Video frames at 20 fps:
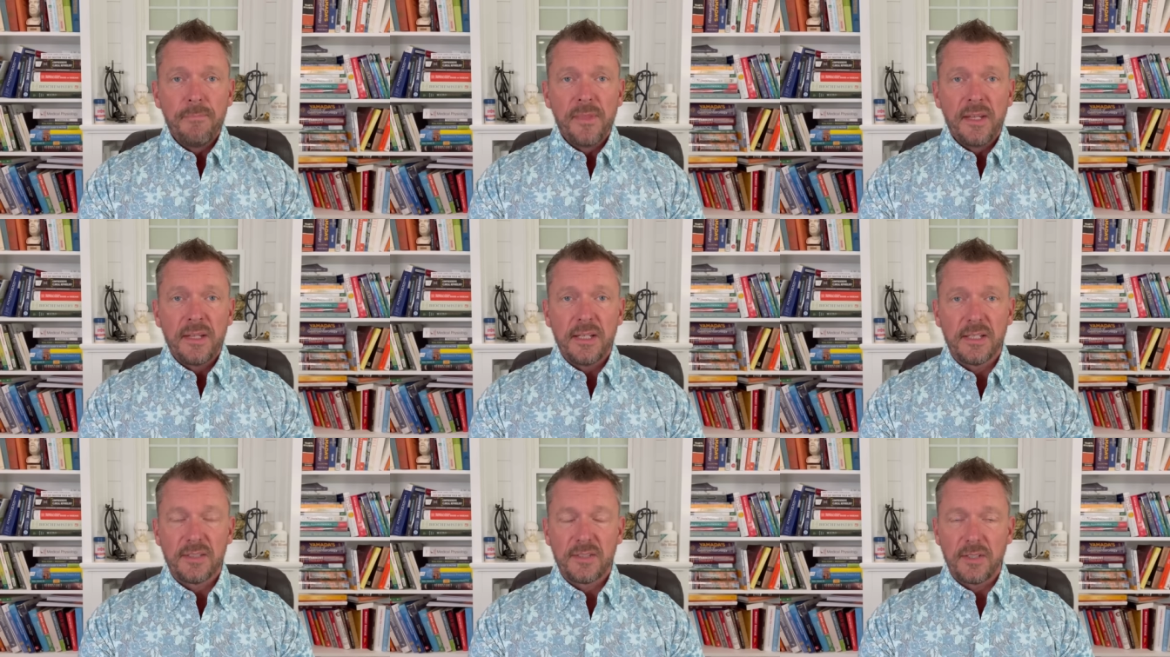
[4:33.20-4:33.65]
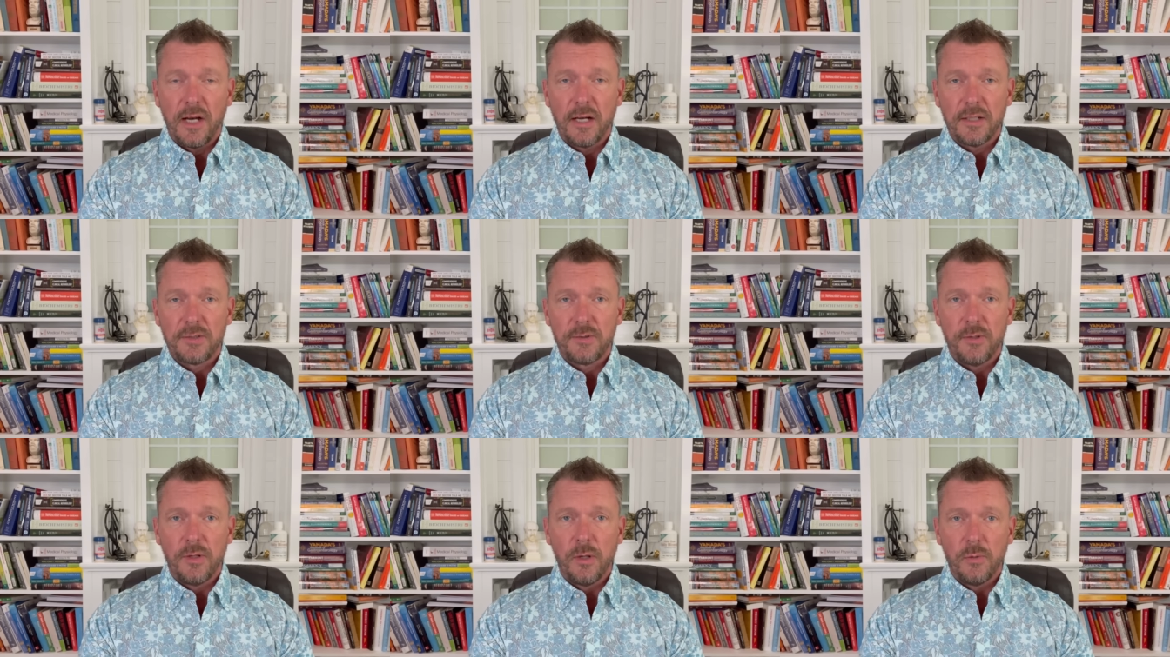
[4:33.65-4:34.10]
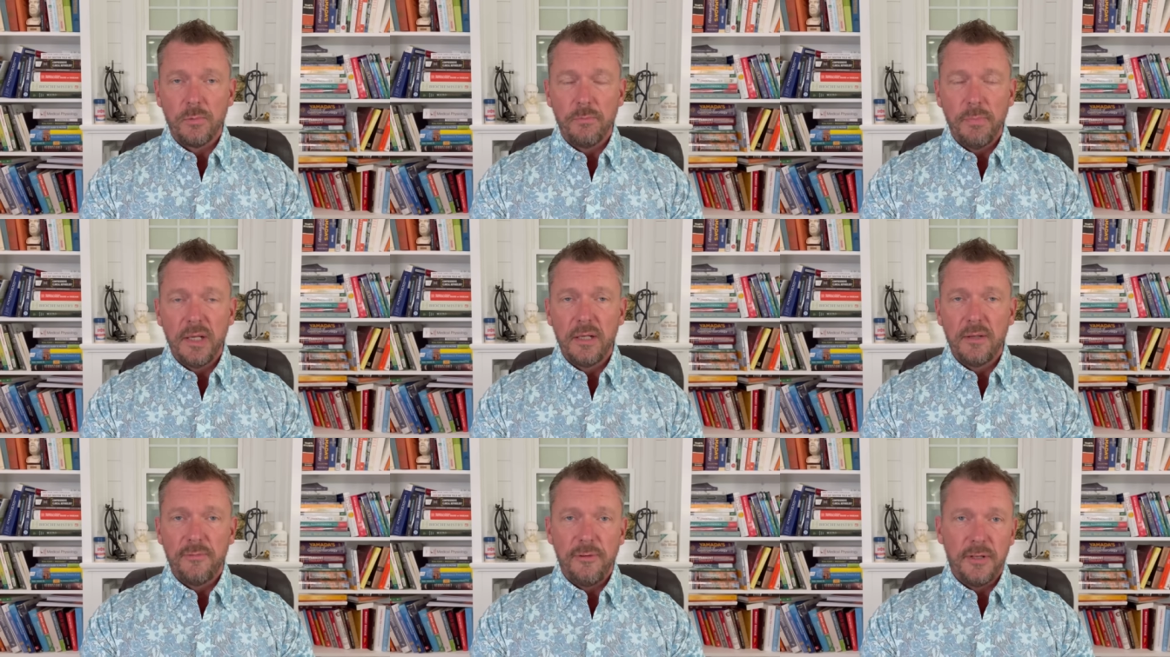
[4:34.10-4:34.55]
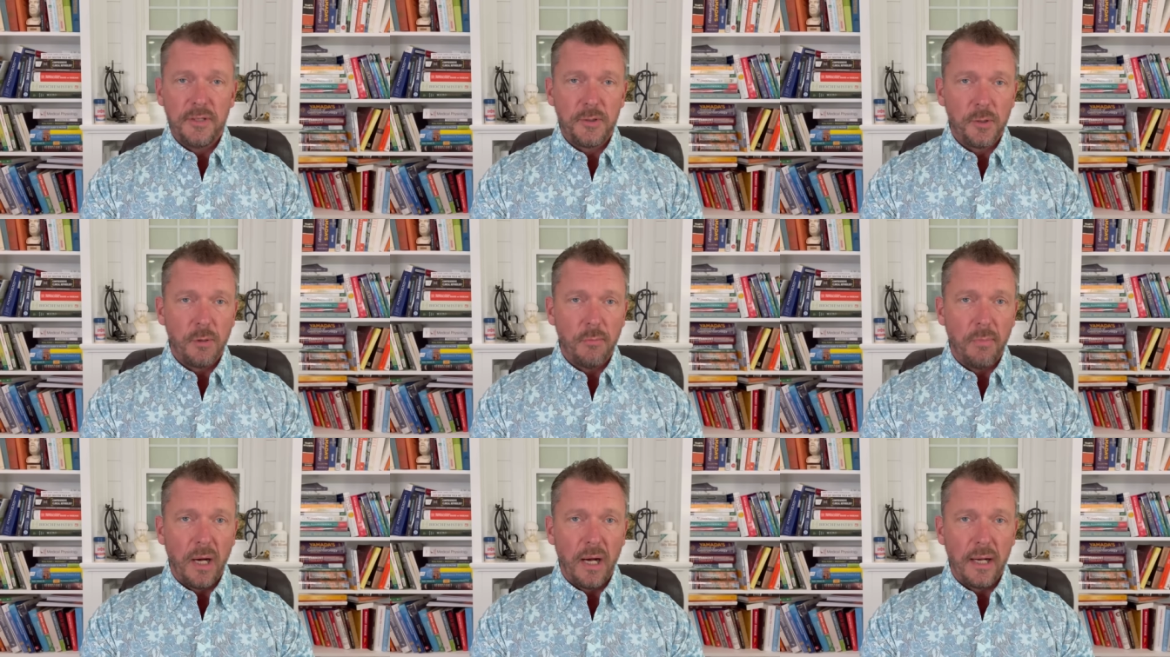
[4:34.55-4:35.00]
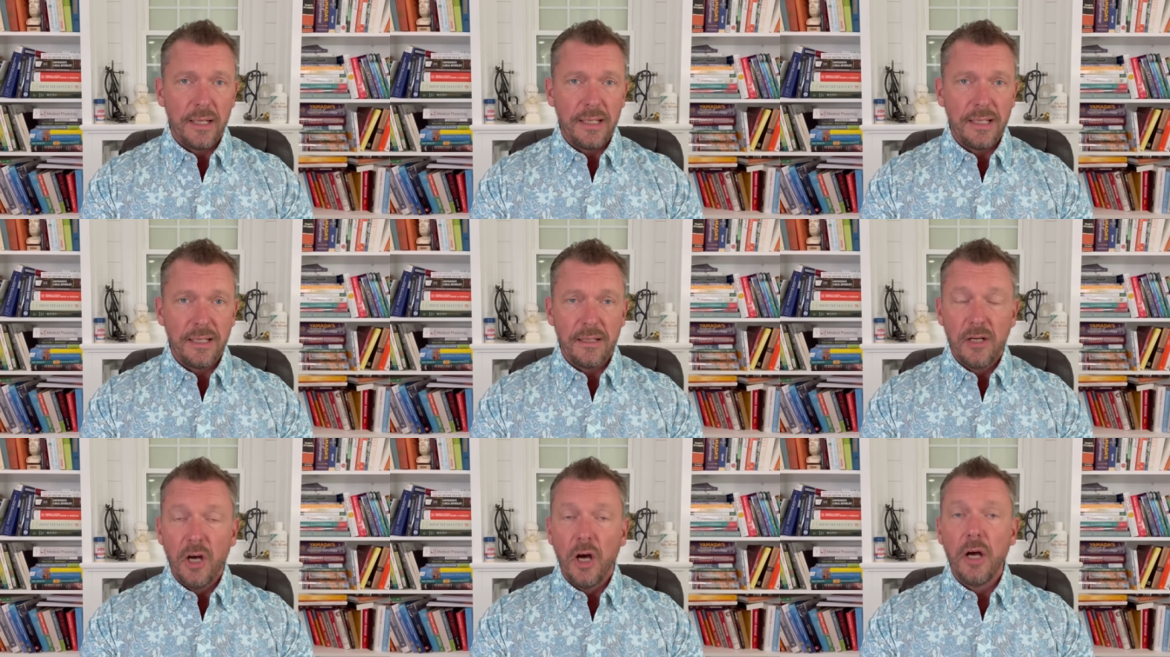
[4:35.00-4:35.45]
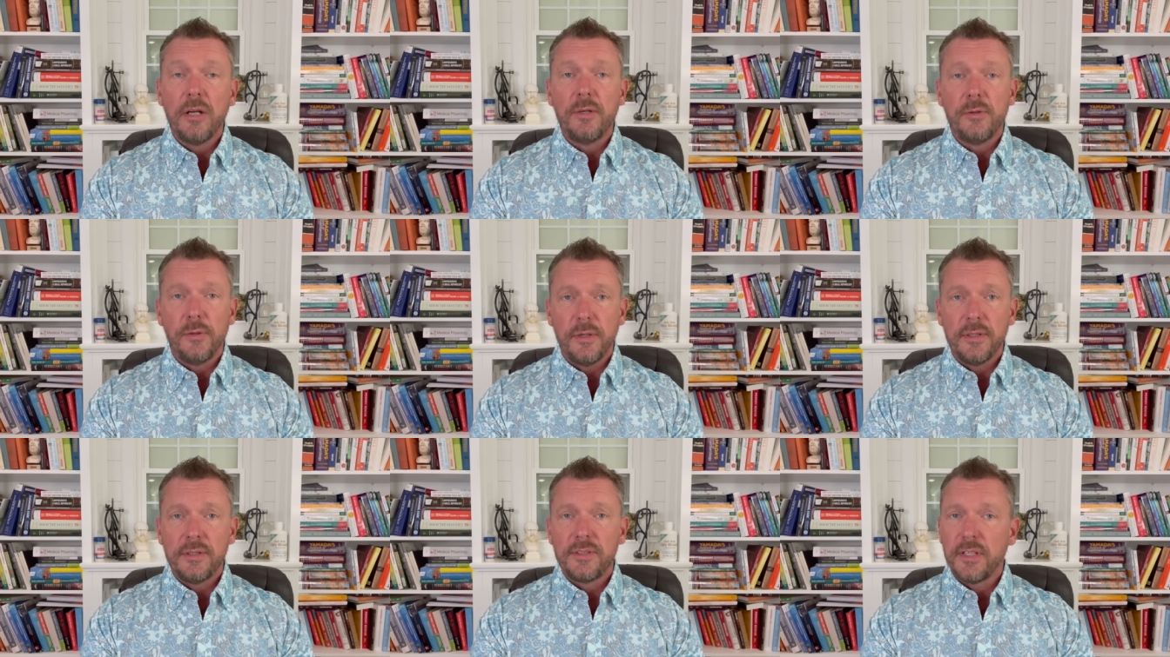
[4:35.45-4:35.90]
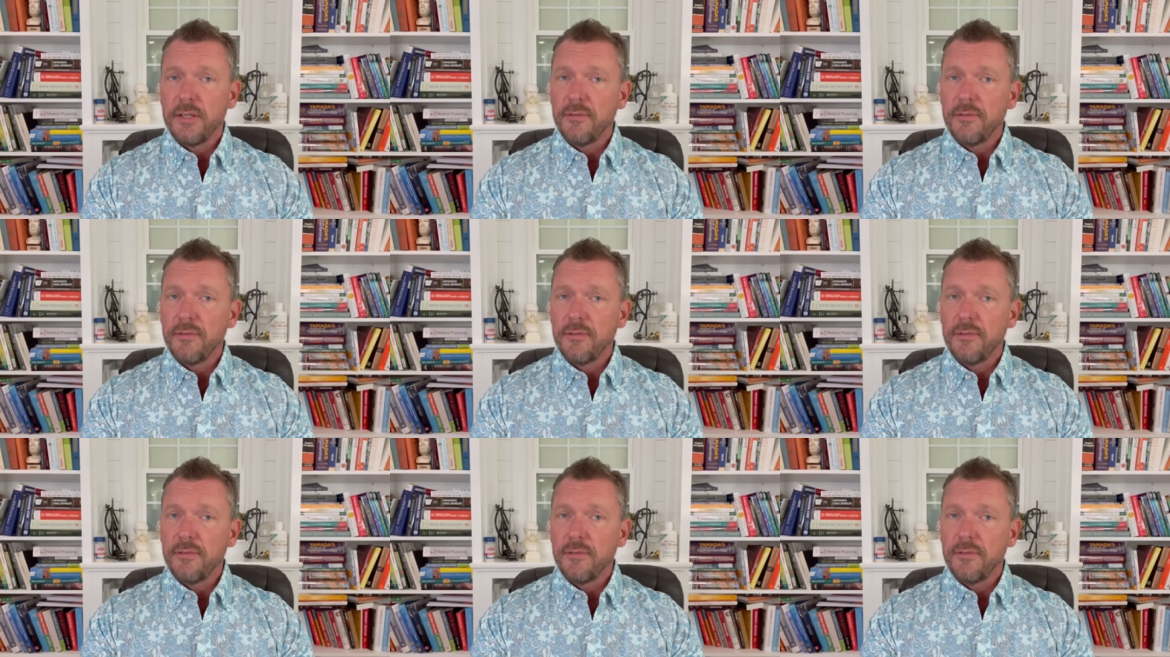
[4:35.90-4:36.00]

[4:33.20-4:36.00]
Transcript: Testosterone benefits your body in hundreds,